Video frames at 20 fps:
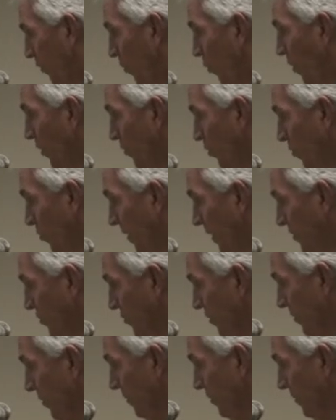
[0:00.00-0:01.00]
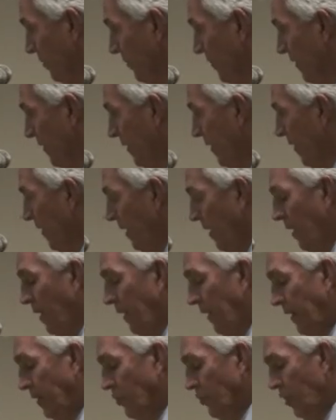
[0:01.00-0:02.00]
the one you mentioned.
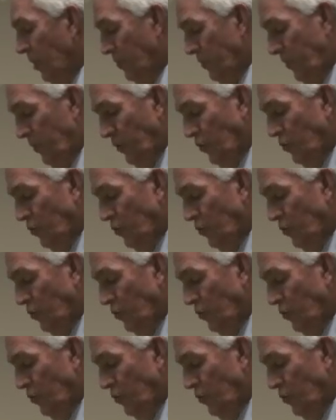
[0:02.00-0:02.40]
In terms of the